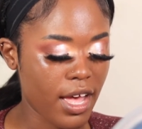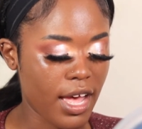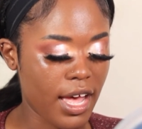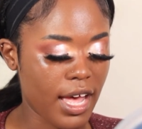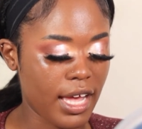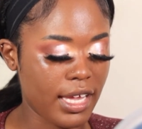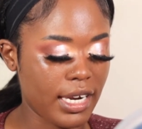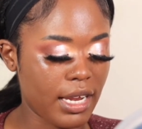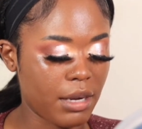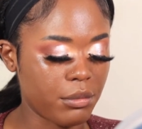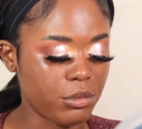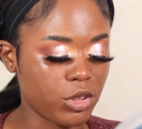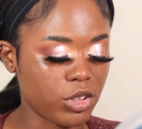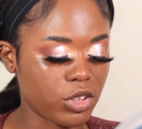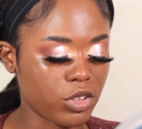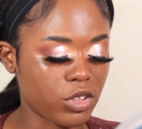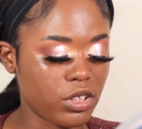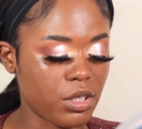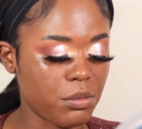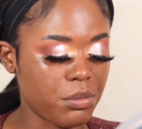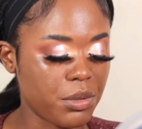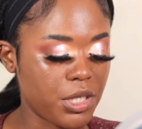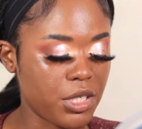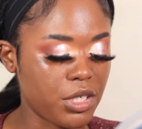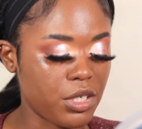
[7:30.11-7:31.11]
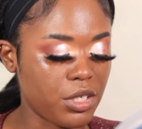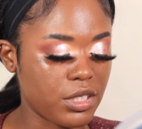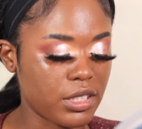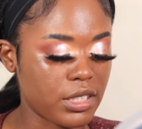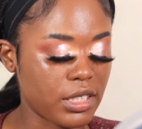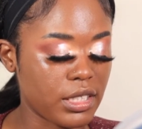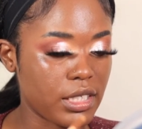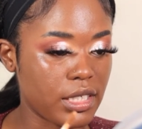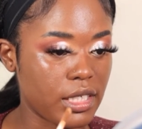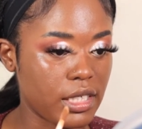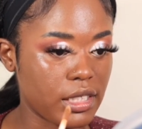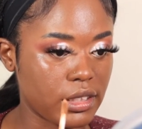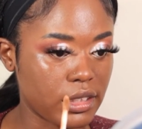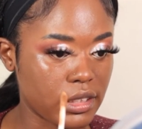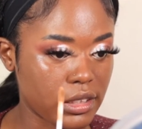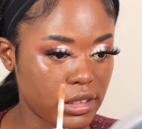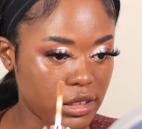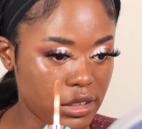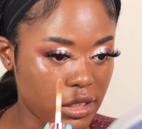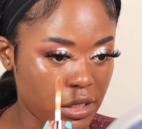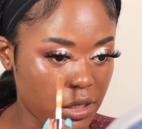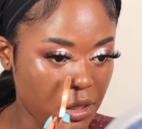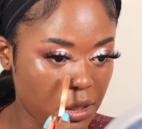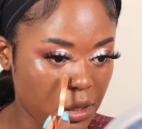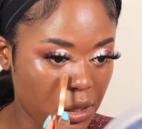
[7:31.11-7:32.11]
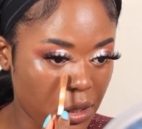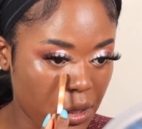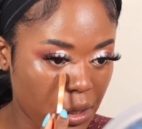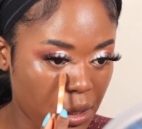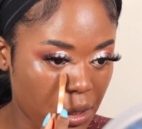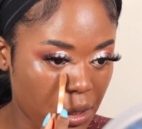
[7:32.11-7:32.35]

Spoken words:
and I'm just going to be using this to